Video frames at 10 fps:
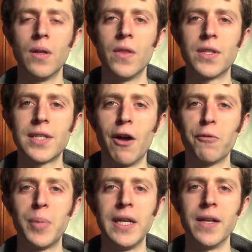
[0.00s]
The
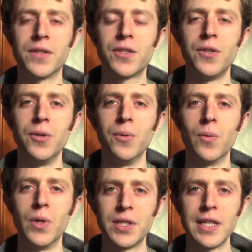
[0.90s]
self begins to
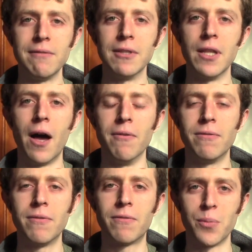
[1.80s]
receive
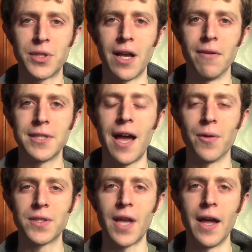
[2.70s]
love from selves
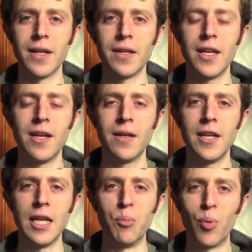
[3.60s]
outside it.
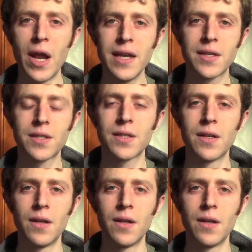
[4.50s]
It breaks,